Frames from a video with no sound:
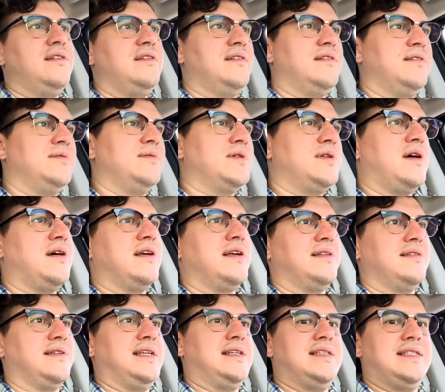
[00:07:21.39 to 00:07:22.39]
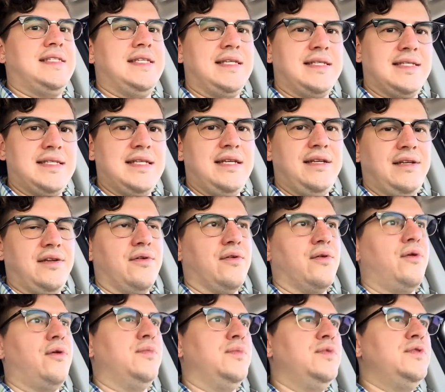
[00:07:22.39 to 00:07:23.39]
You know we're talking like 16 year
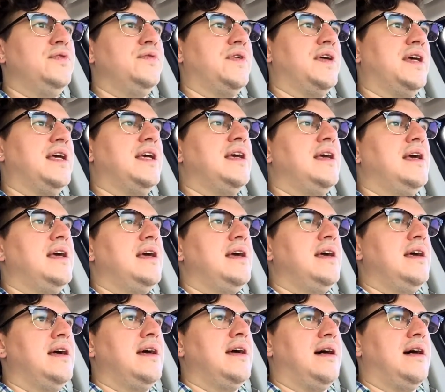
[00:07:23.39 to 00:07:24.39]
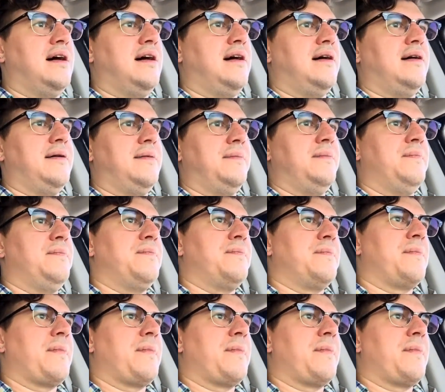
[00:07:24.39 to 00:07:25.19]
old movie. Um,